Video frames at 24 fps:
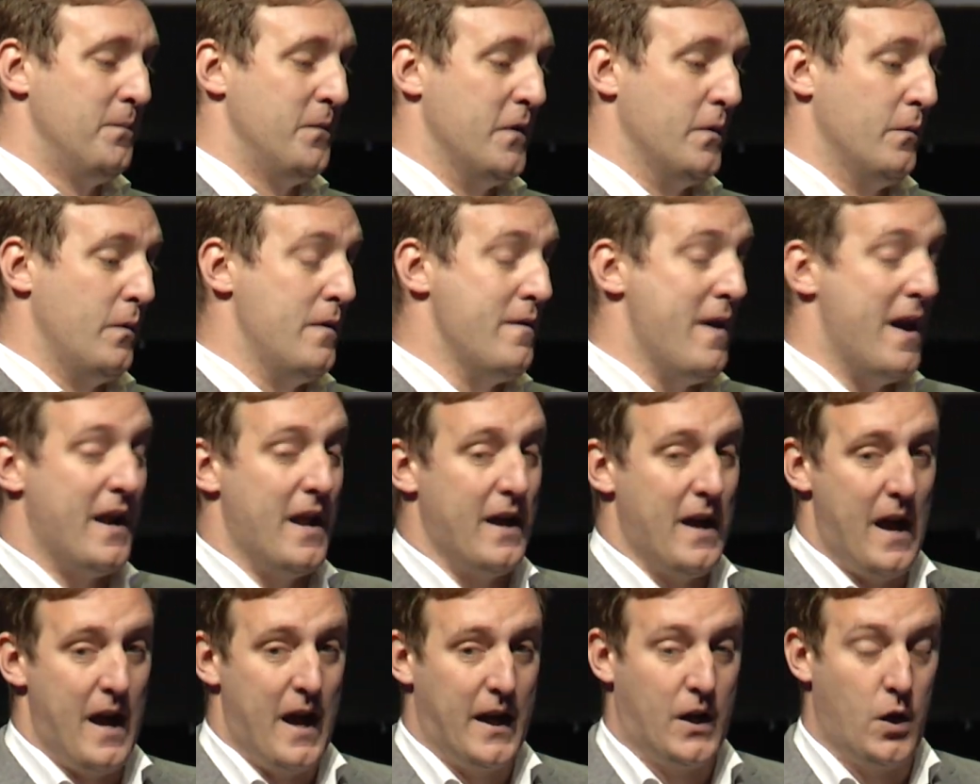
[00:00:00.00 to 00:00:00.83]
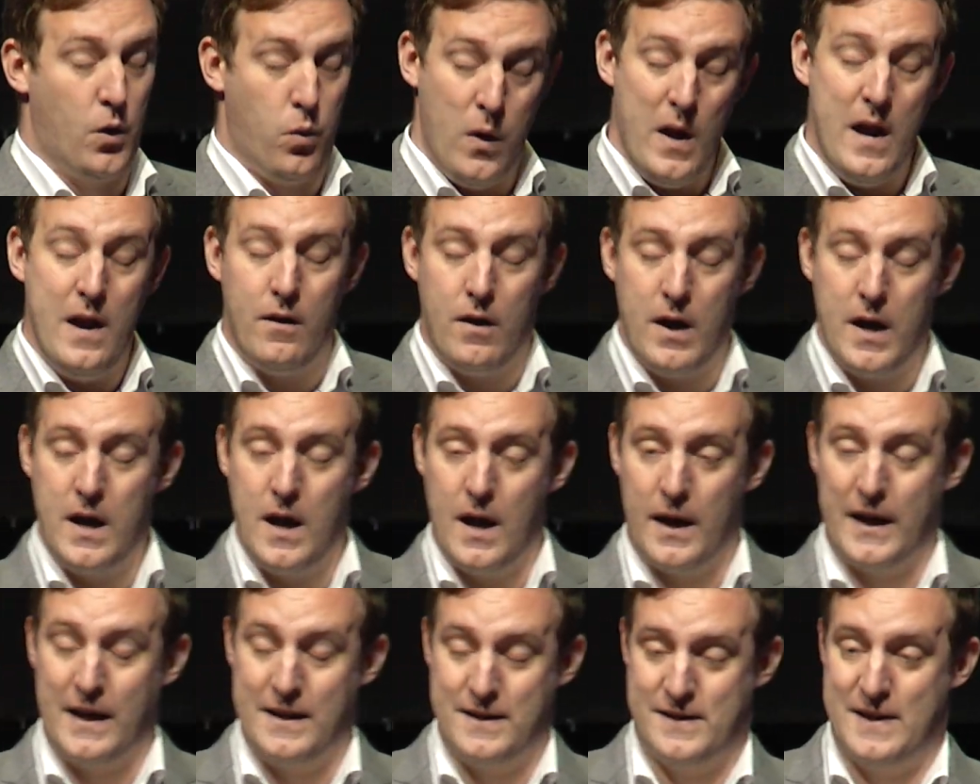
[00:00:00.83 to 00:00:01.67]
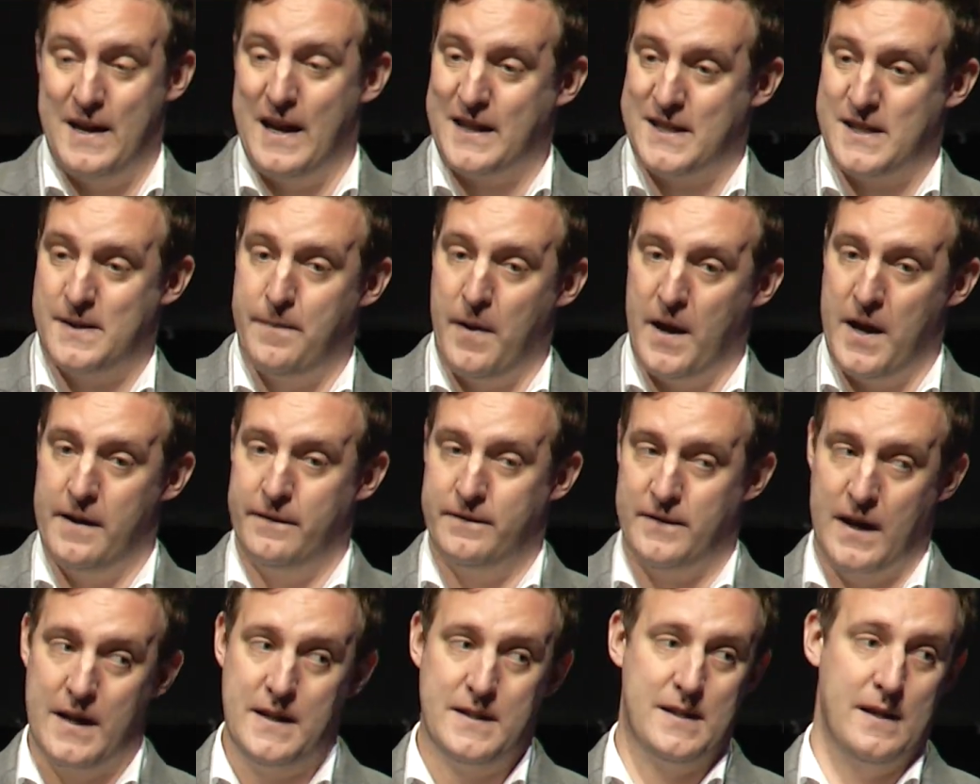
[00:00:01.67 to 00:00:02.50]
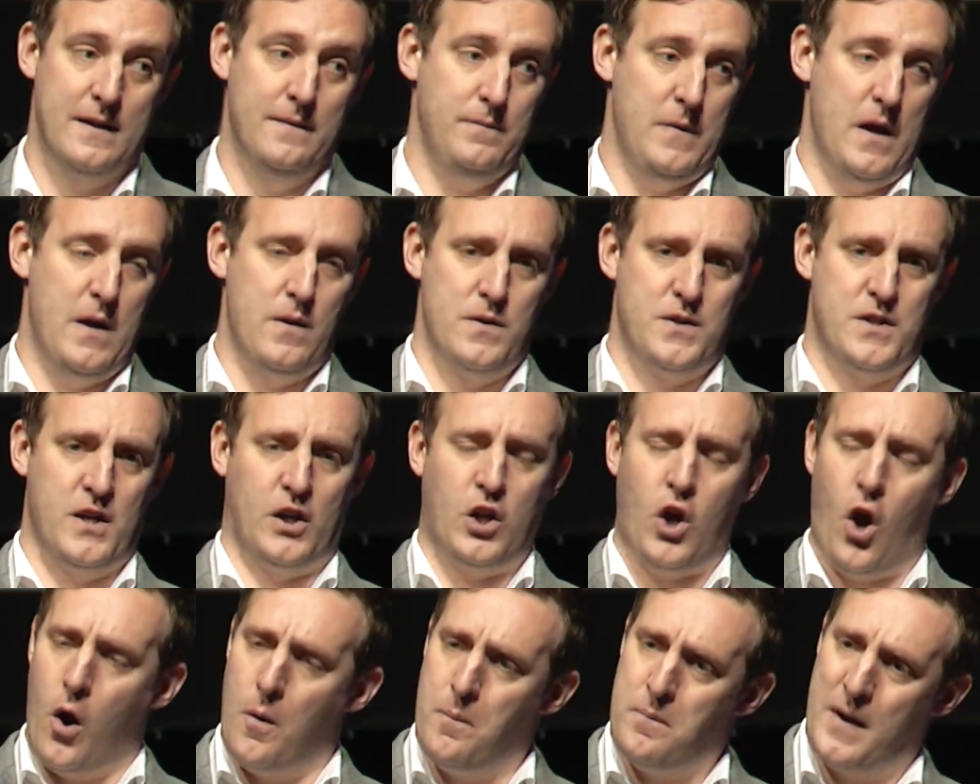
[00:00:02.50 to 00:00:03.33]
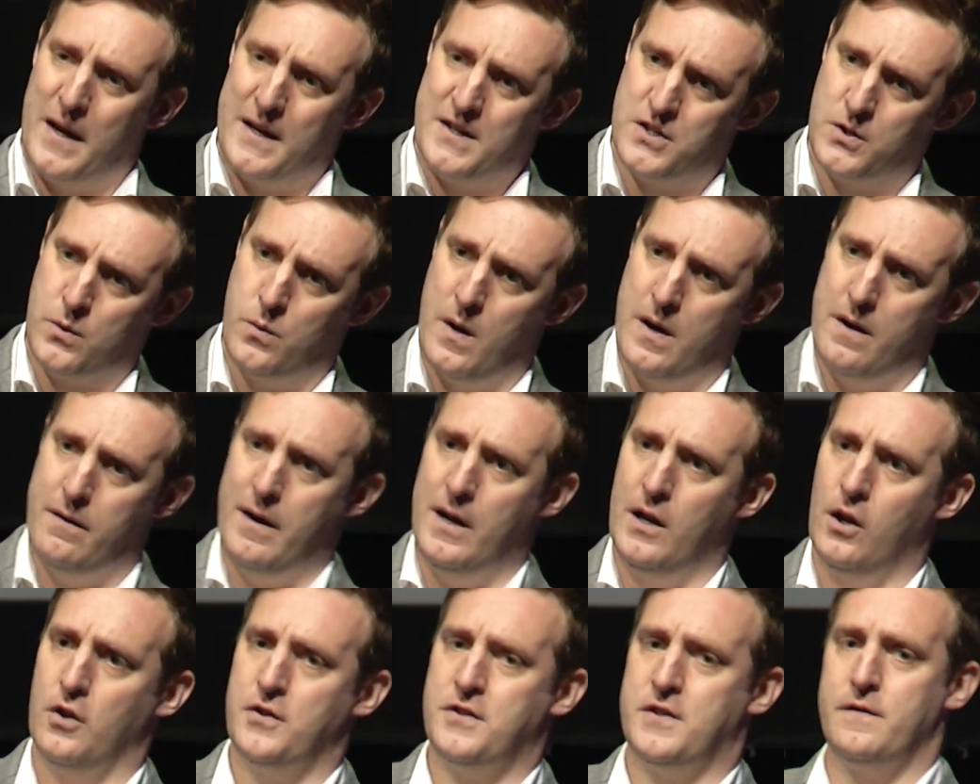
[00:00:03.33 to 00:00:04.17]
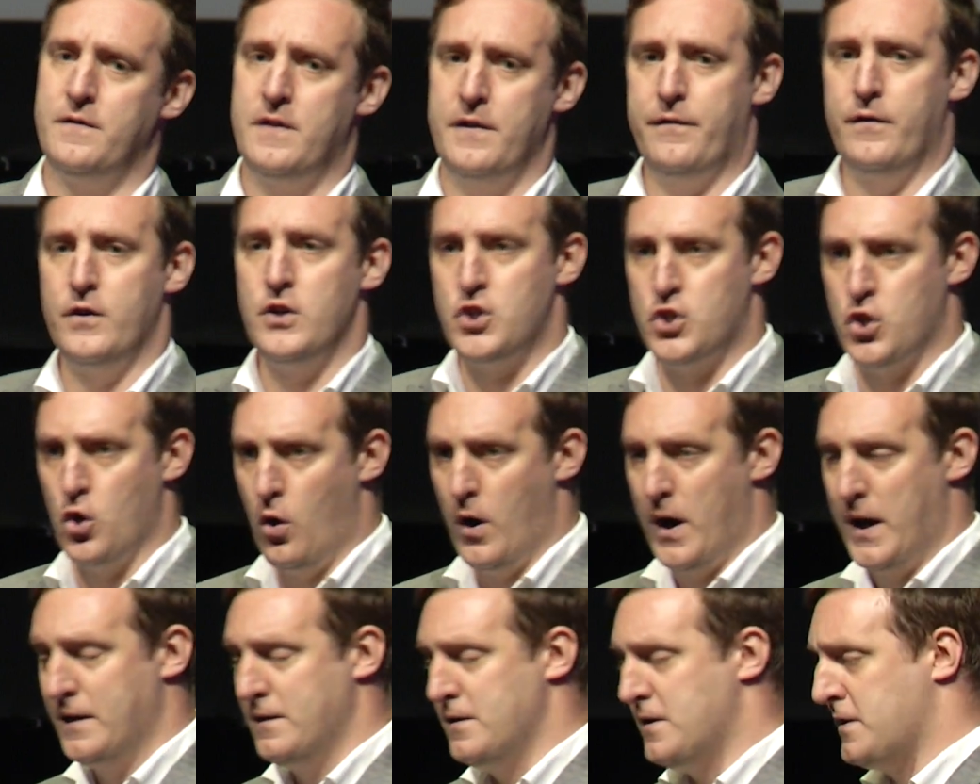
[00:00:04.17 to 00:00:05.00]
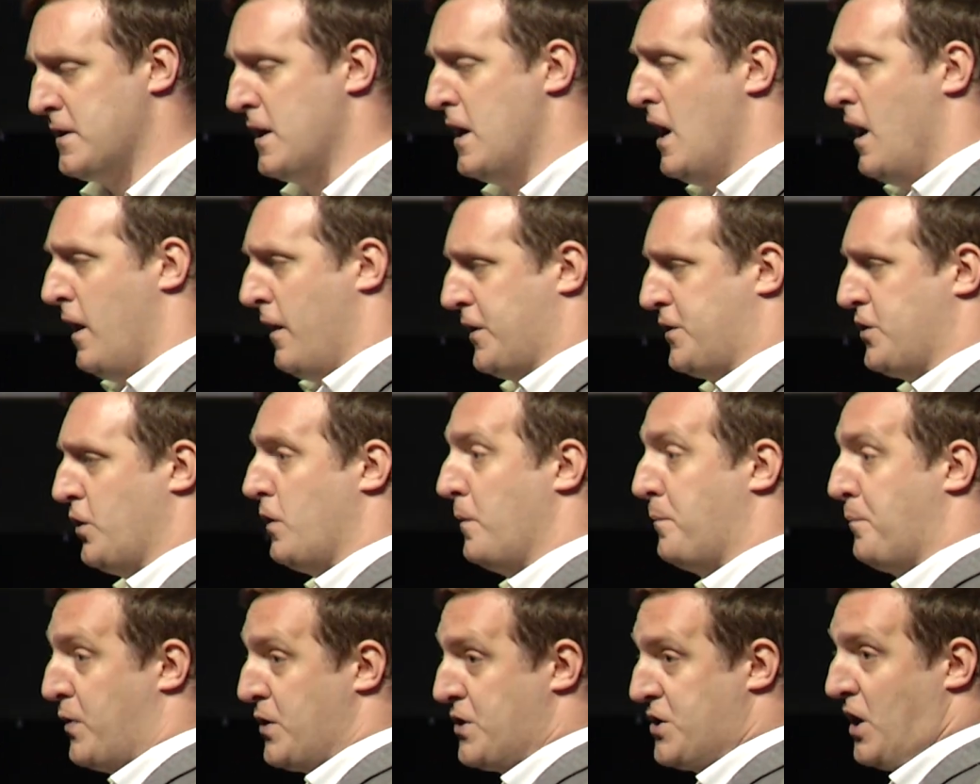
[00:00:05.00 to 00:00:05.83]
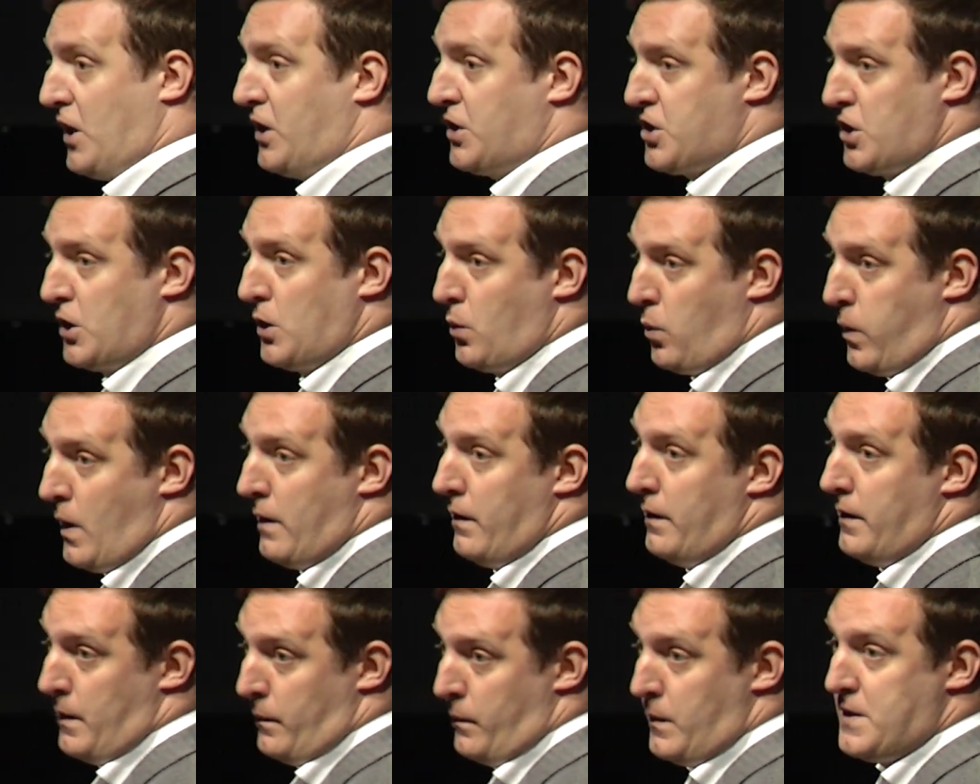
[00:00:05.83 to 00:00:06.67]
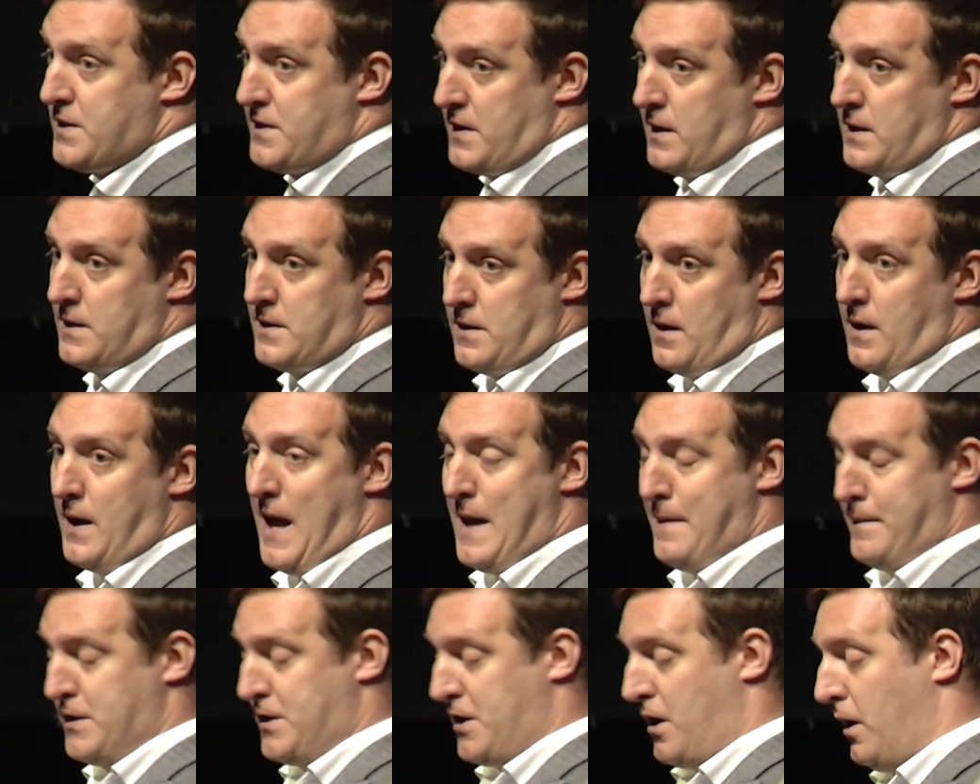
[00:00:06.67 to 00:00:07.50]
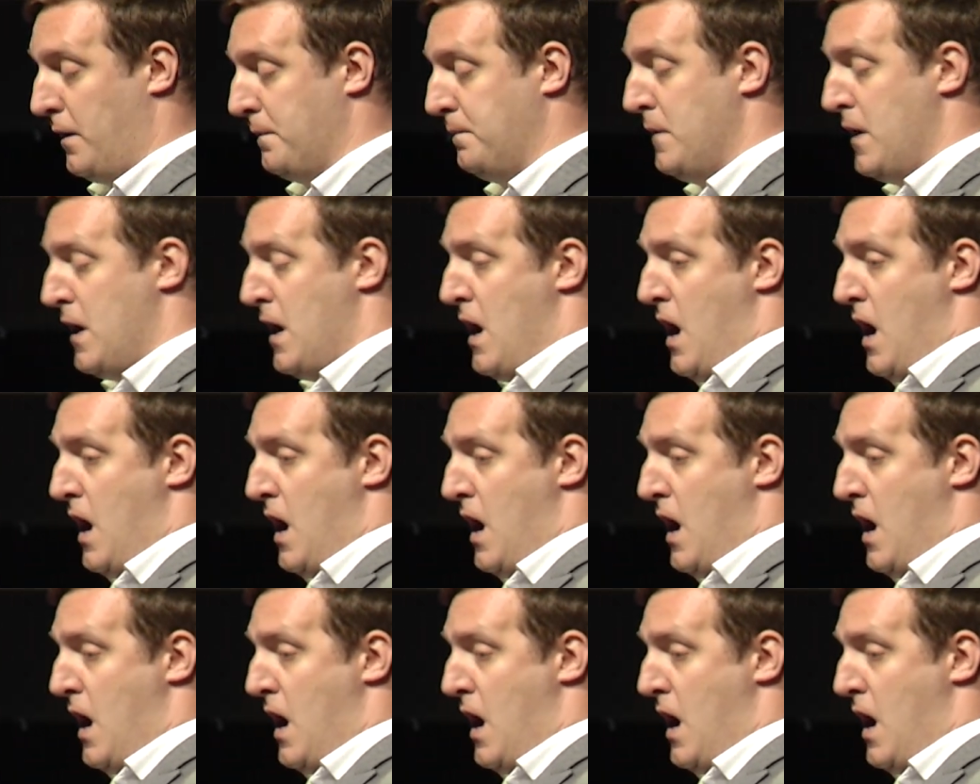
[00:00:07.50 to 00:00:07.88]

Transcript: We ran a query against an exabyte of data. It was a complex query, lots of different joins, the sort of production query that we see inside Amazon.